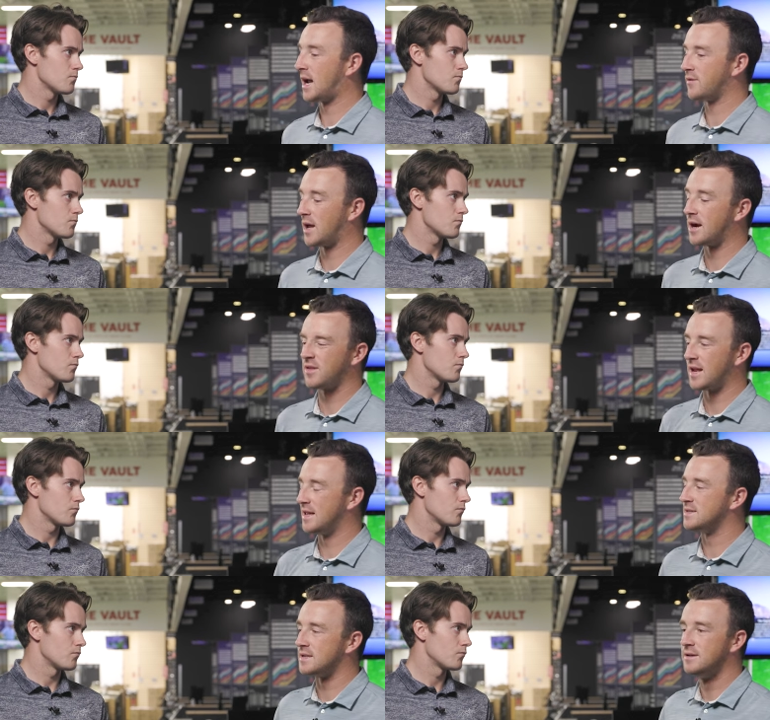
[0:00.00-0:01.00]
Speaker 1: out of an iron that
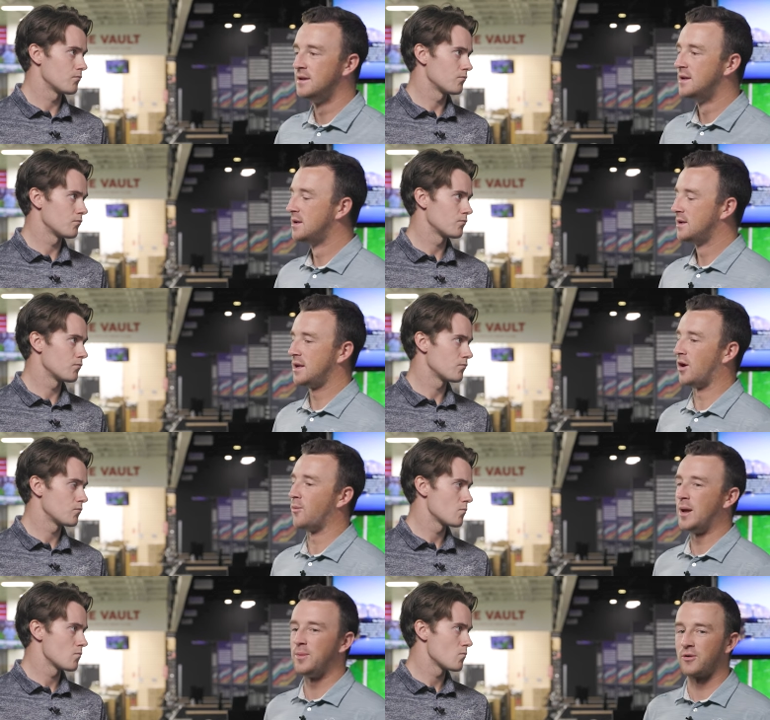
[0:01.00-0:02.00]
isn't, you
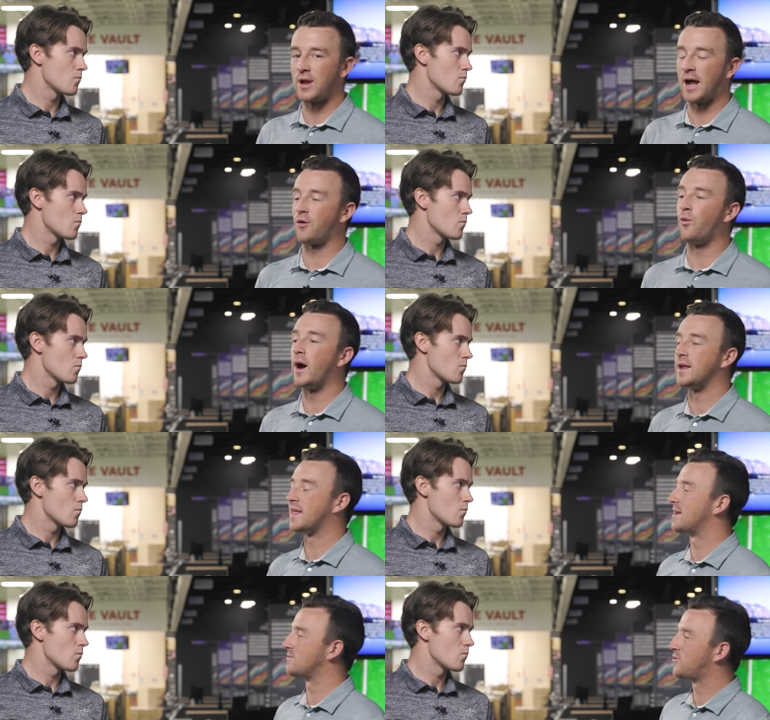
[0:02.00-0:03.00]
know, maybe they're not
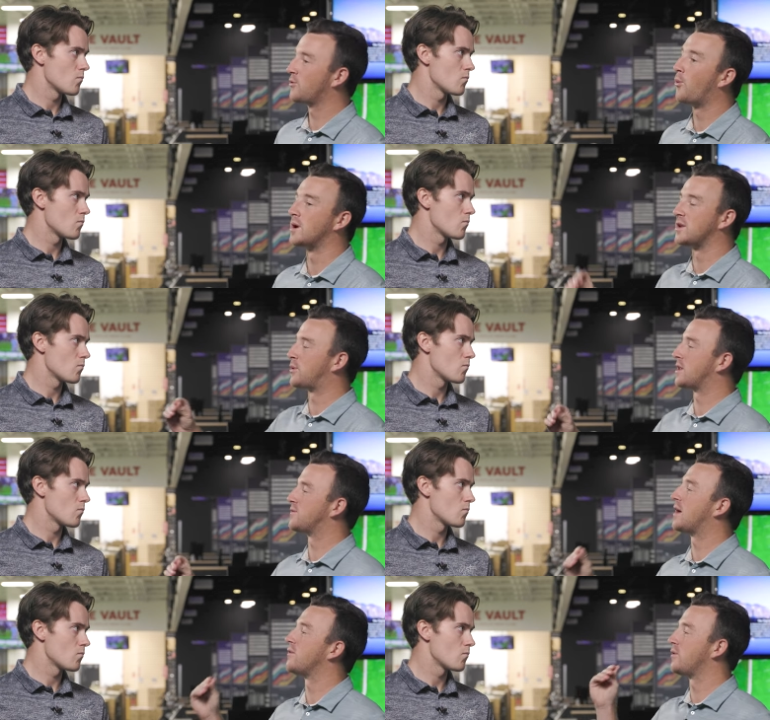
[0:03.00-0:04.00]
quite that twenty,
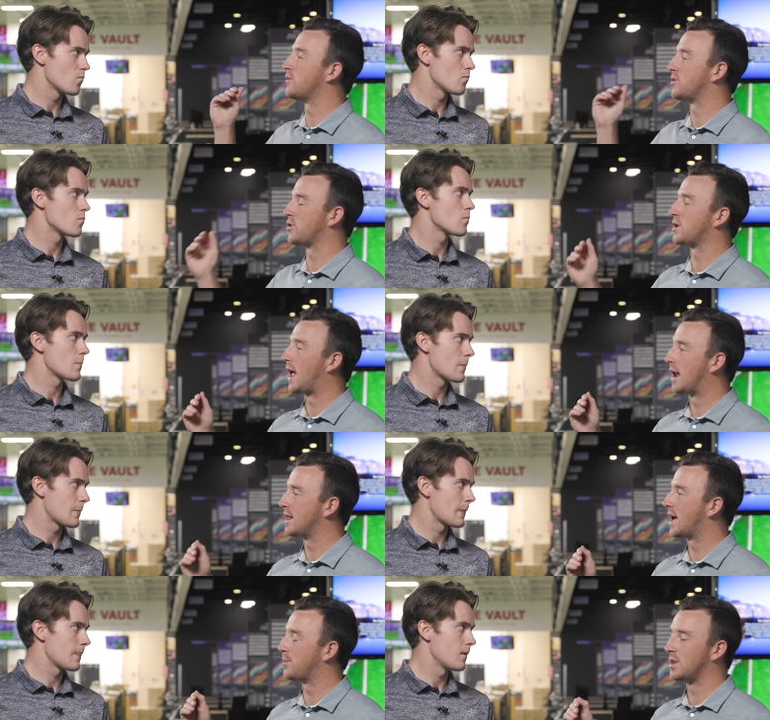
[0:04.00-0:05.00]
twenty-five, even thirty
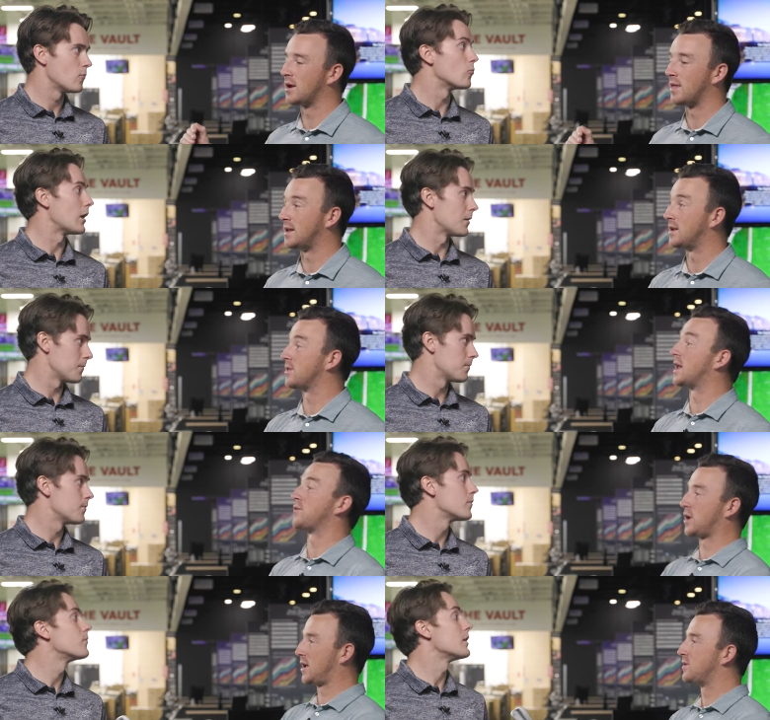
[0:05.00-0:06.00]
handicap player that right. needs a lot
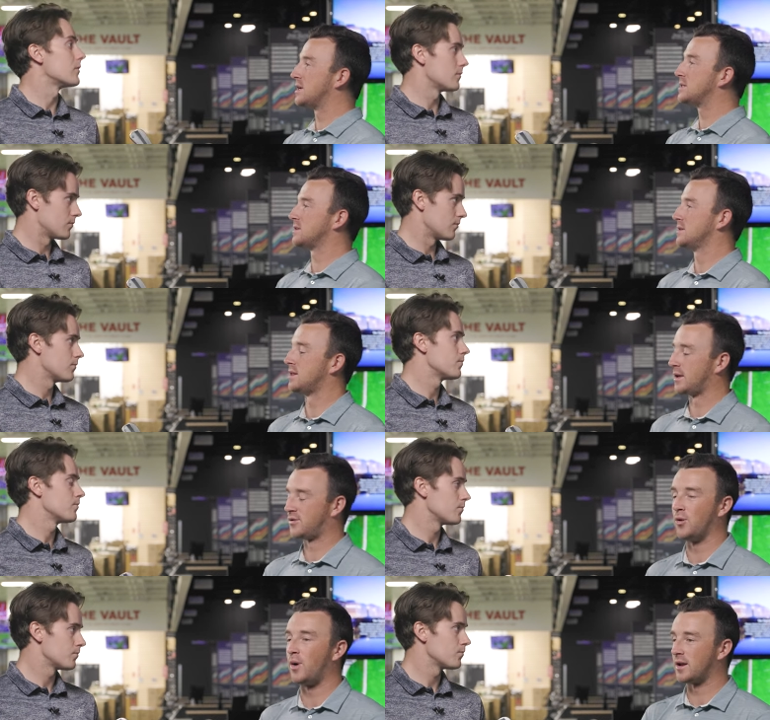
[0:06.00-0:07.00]
of forgiveness. They
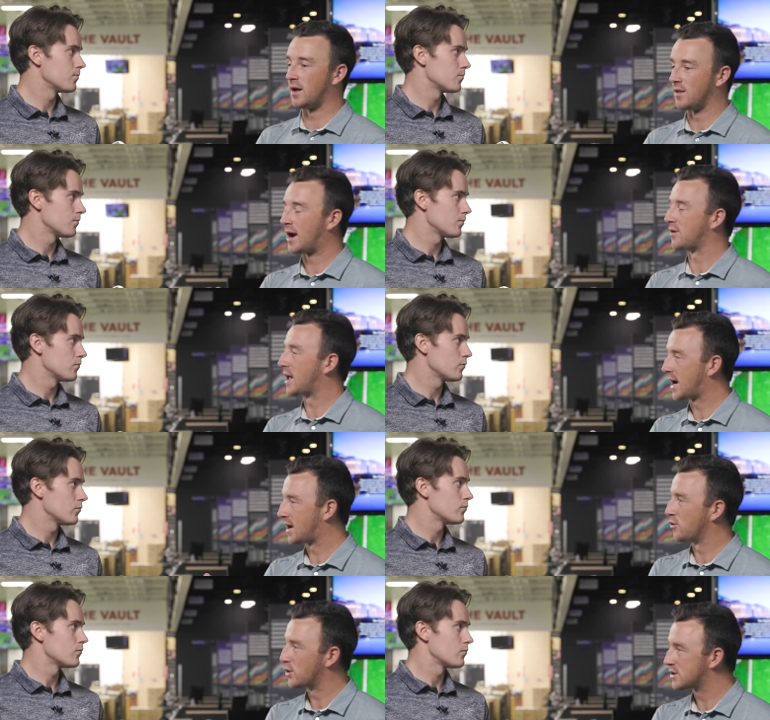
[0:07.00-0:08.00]
still want an iron that
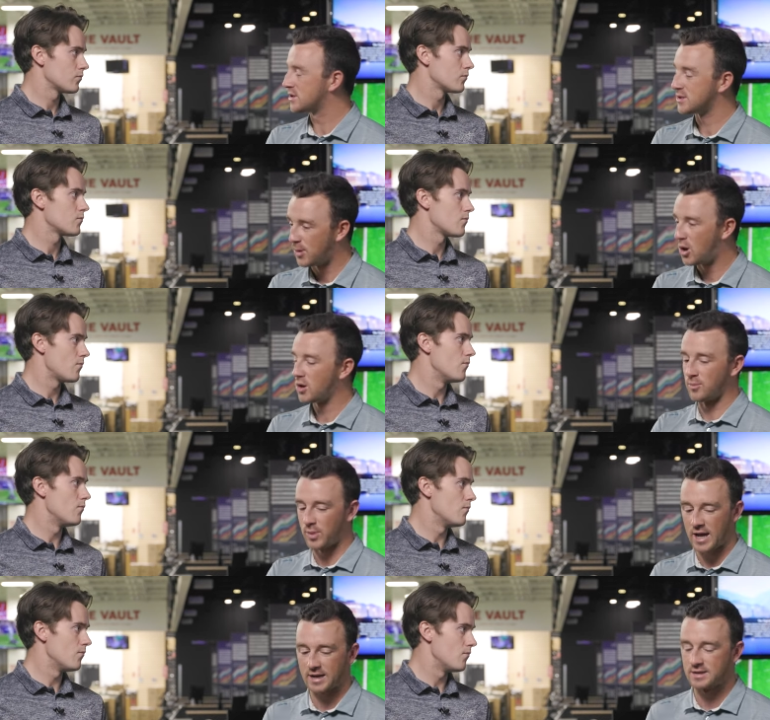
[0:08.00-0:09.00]
kind of looks small,
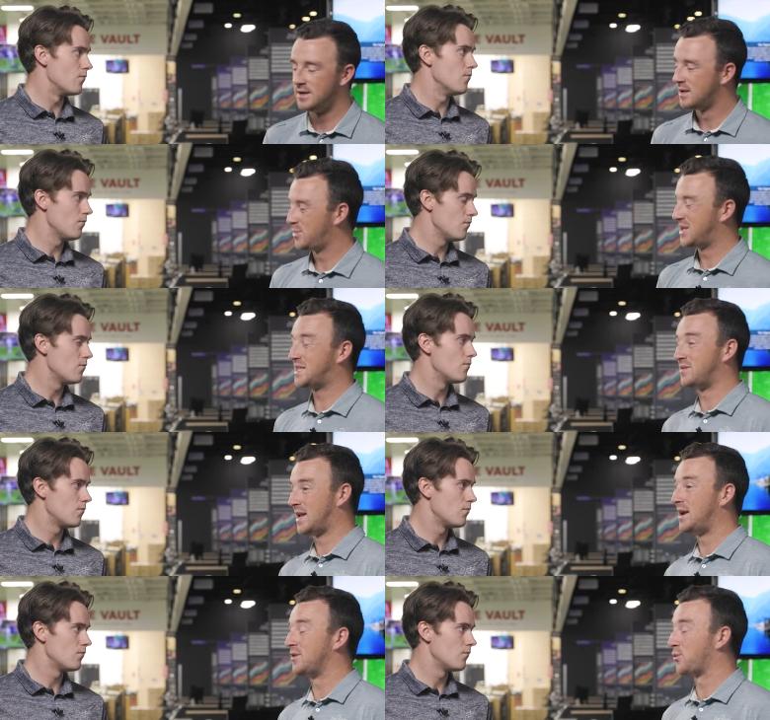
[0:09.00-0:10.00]
compact. Mm-hmm. P
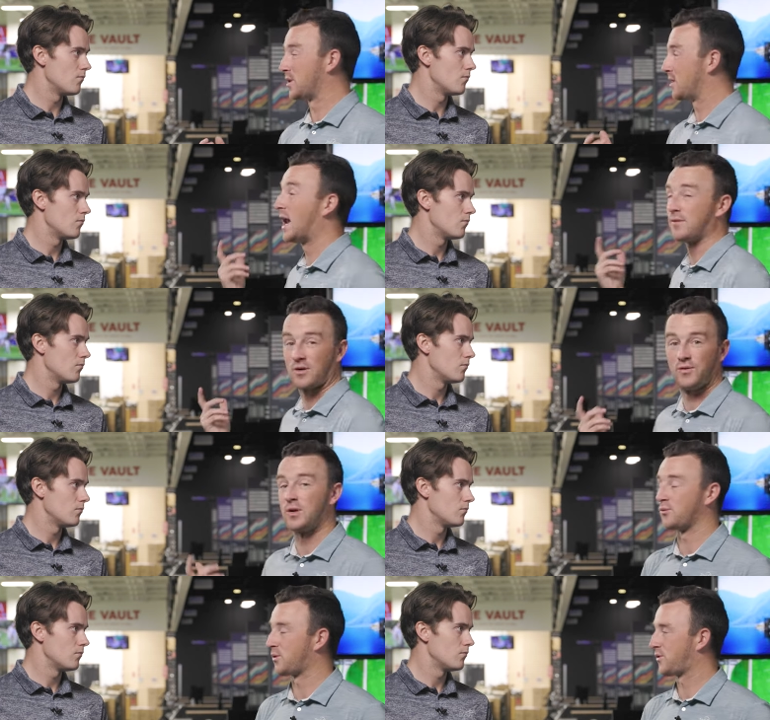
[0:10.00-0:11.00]
seven ninety is where a lot of our
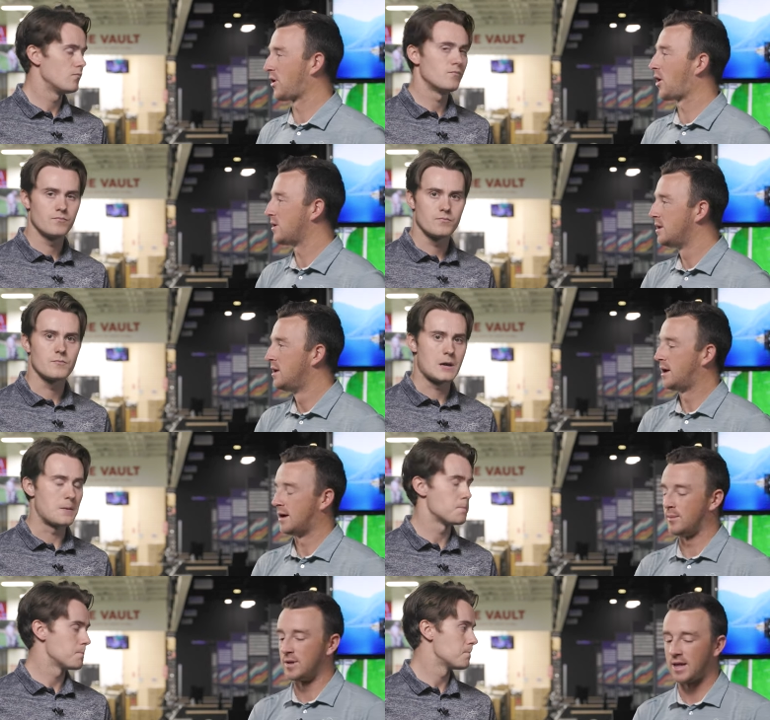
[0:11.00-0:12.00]
fitters will start
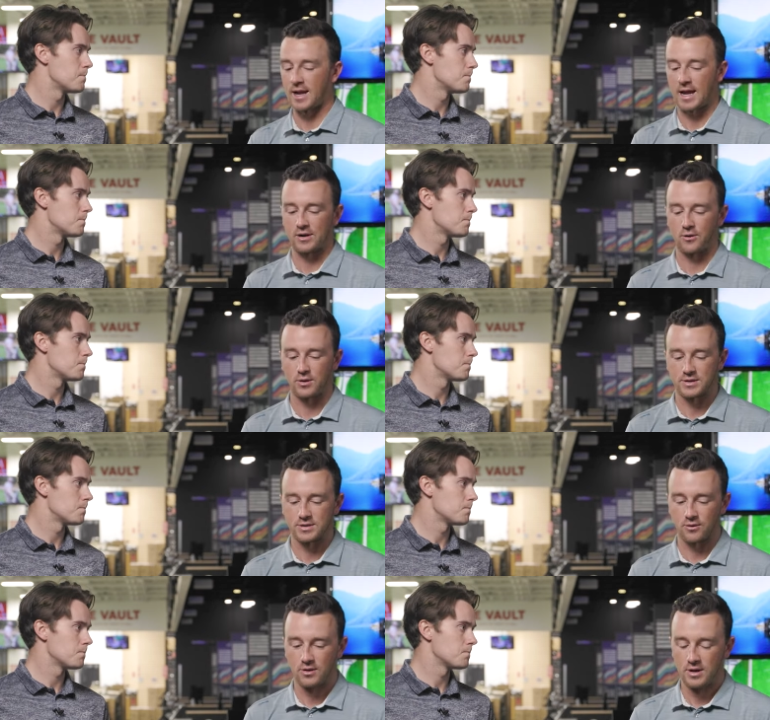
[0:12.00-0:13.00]
yeah. um, in that category. So